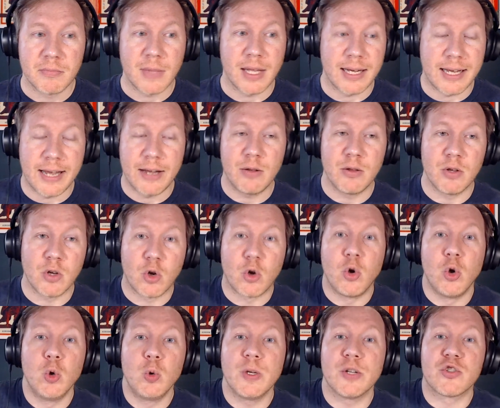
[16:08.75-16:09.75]
The
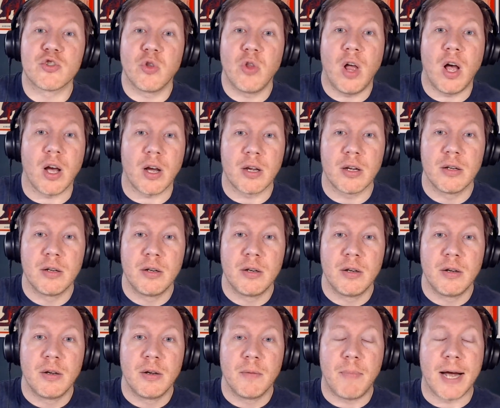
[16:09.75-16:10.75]
Coolidge luck,
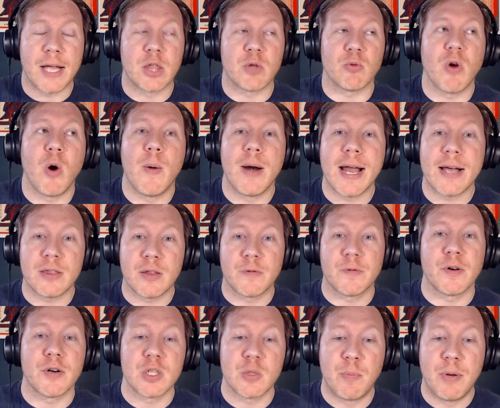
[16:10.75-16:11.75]
by throwing out the
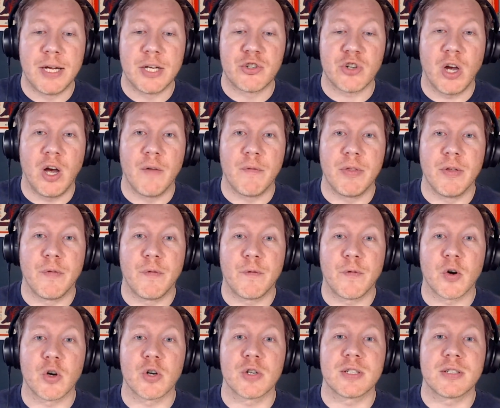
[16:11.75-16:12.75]
first pitch of the
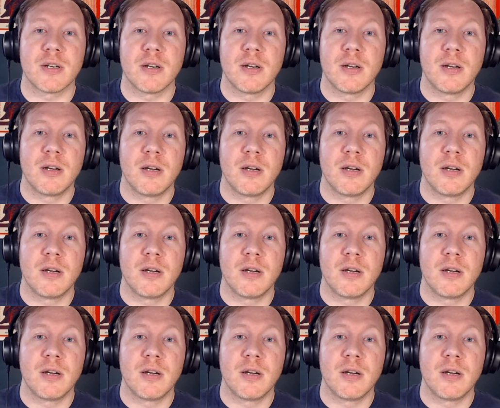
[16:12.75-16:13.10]
first